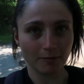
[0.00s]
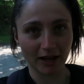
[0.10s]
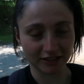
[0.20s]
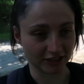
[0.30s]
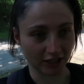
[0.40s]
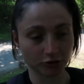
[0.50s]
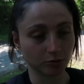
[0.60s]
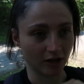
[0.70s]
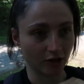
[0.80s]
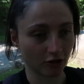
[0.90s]
basically I just
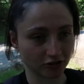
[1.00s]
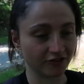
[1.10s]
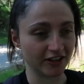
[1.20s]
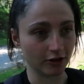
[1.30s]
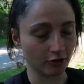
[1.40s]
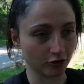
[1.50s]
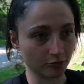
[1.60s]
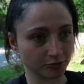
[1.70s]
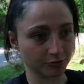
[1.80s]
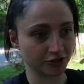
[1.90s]
went across a field, up some